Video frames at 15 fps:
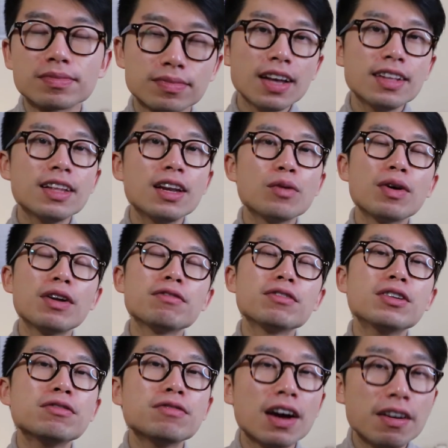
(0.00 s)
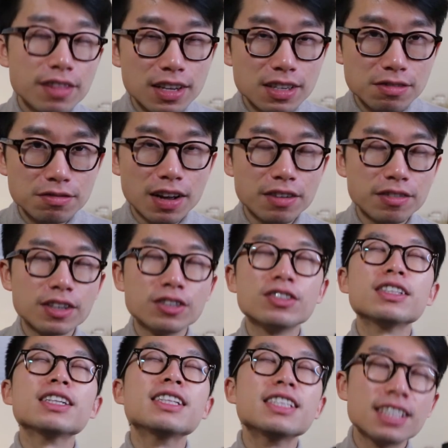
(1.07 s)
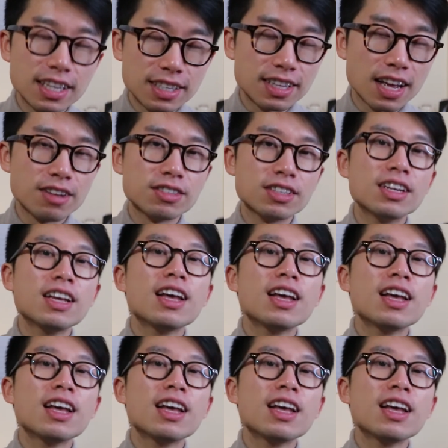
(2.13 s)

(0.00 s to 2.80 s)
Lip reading: And then it went to 5,500, then 6,000,